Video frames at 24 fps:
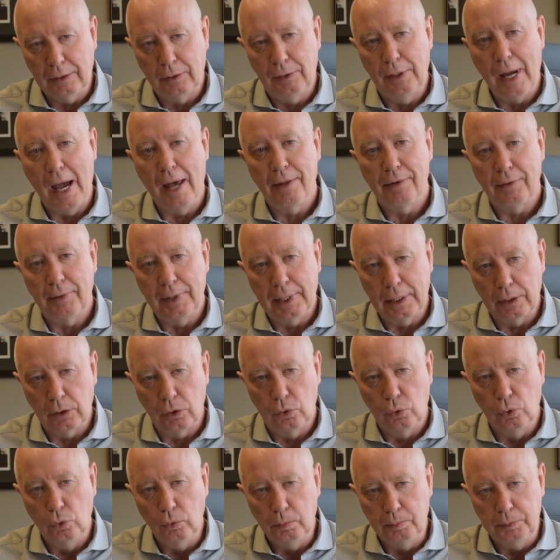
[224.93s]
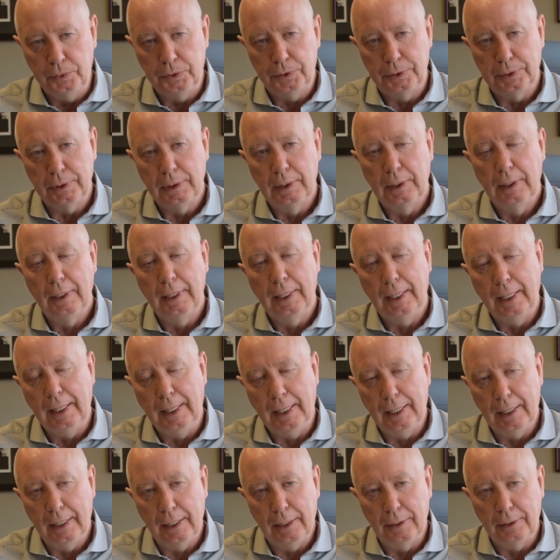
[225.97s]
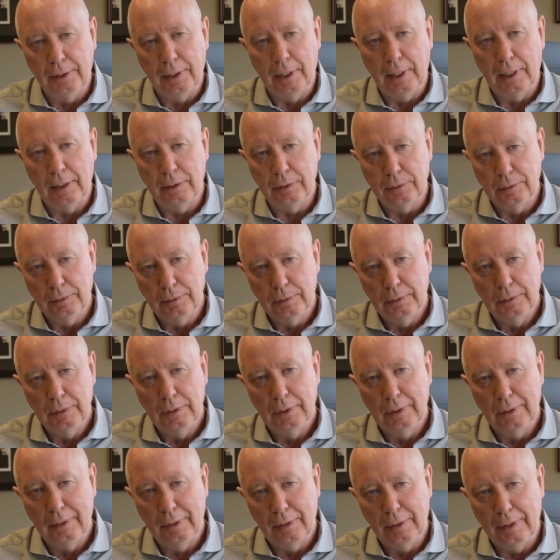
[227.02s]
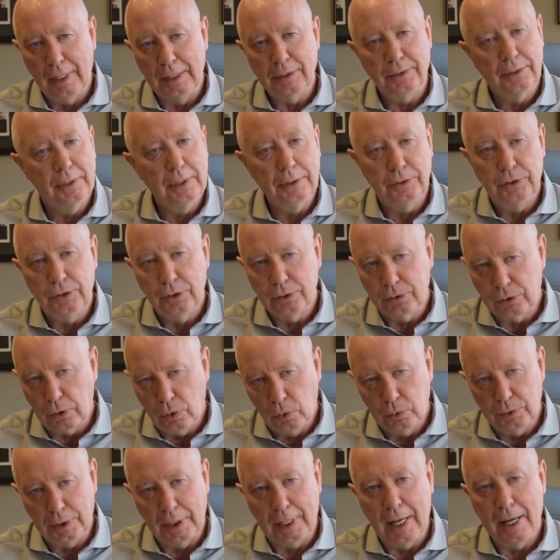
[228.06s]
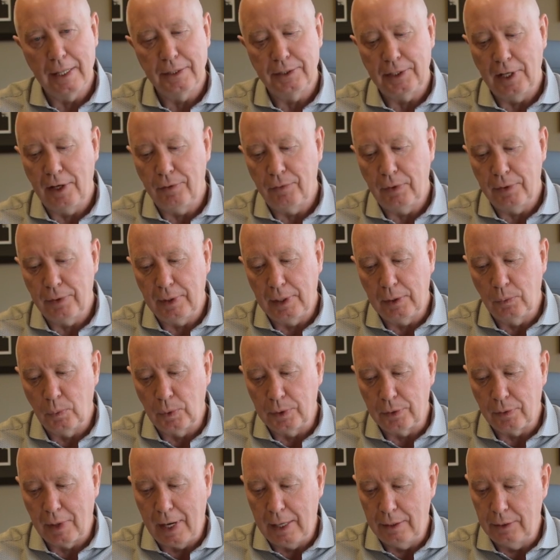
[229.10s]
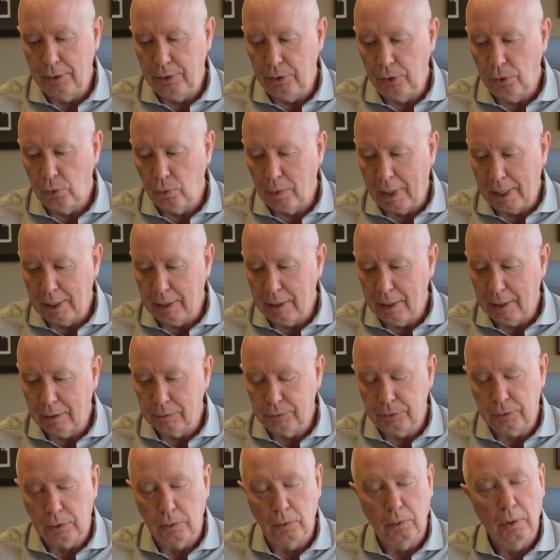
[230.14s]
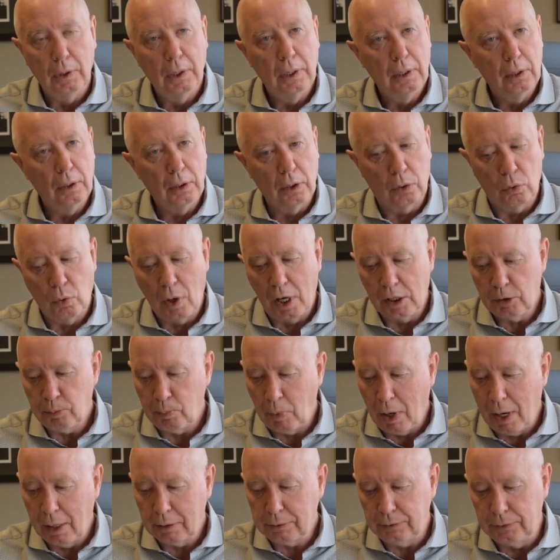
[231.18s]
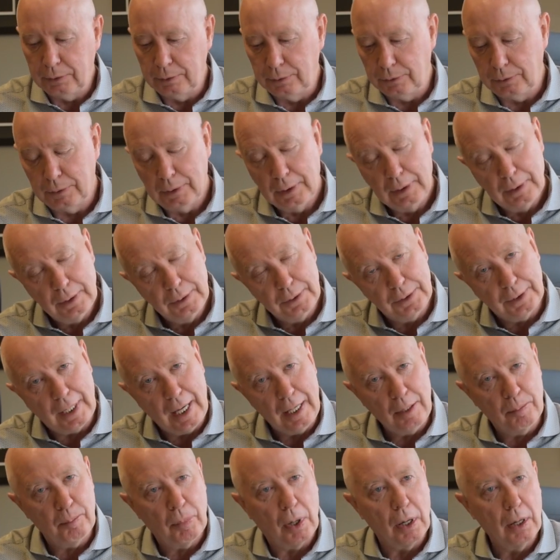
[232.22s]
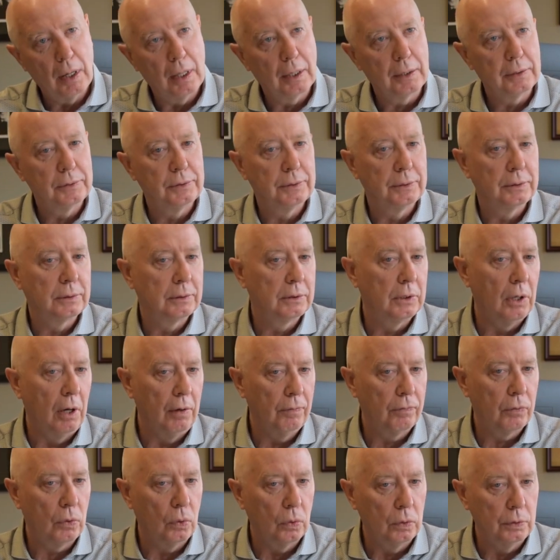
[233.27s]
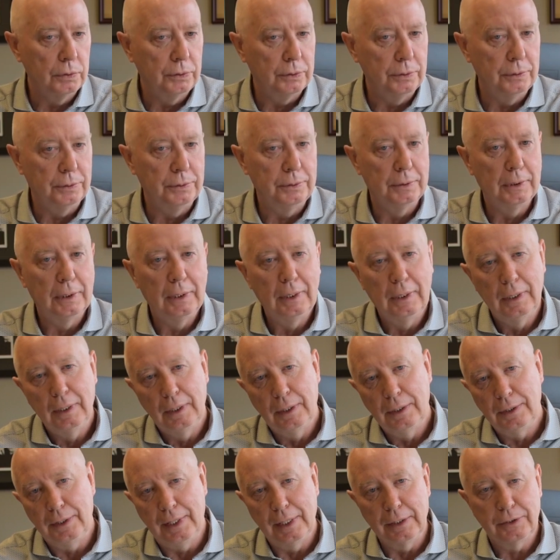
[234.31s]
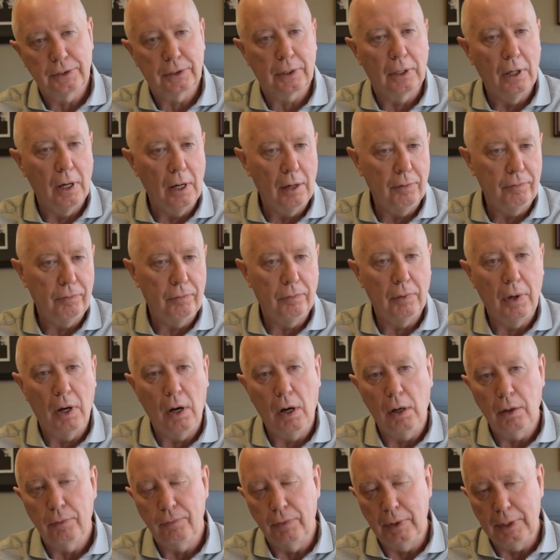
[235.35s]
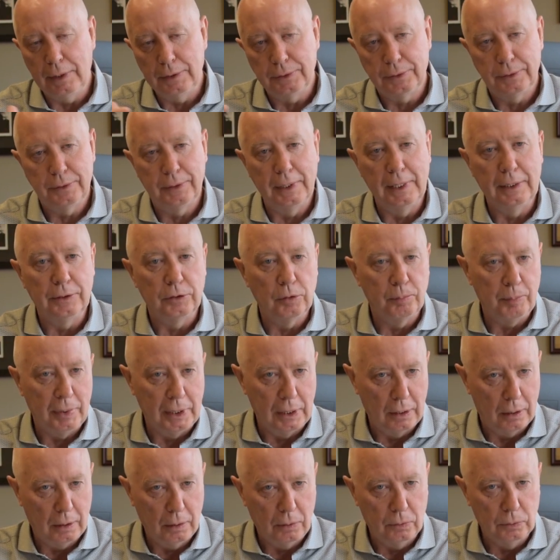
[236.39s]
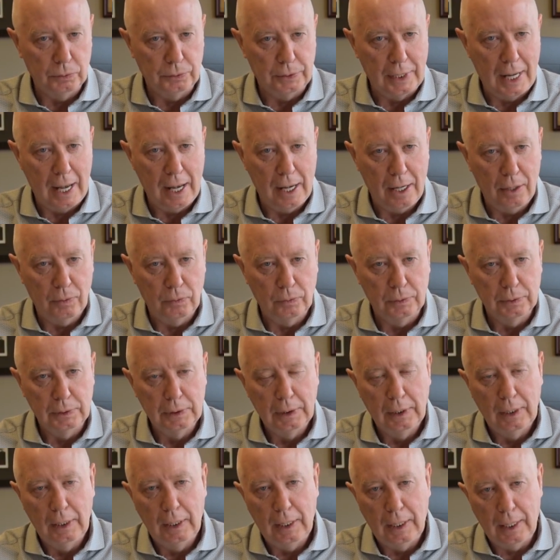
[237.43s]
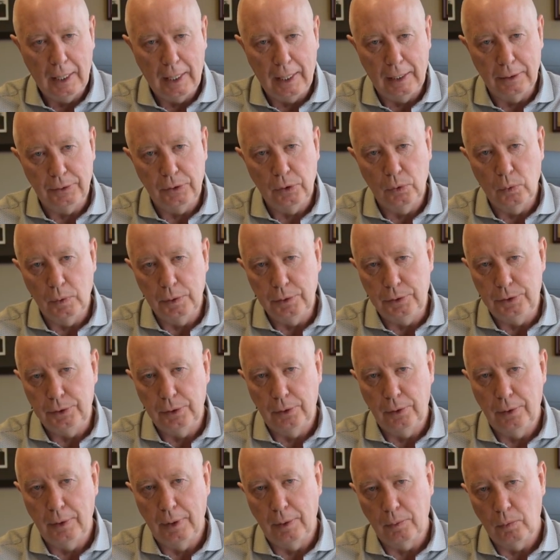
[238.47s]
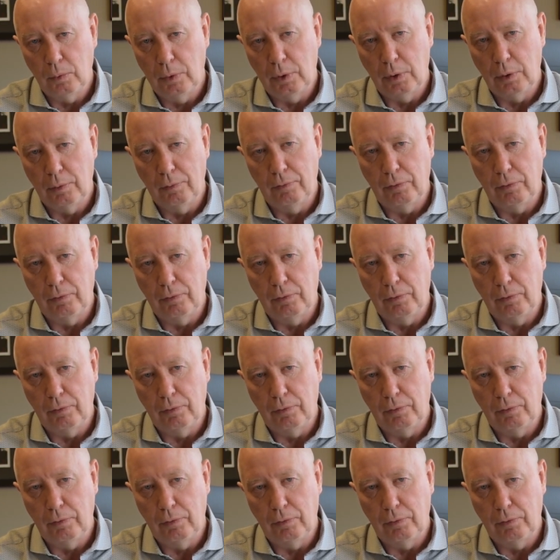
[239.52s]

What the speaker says: gathering in groups, and that just goes against everything we're trying to do right now. So lacrosse boxes, skate parks, golf courses, disc golf, all of these things have been closed down to ensure that we're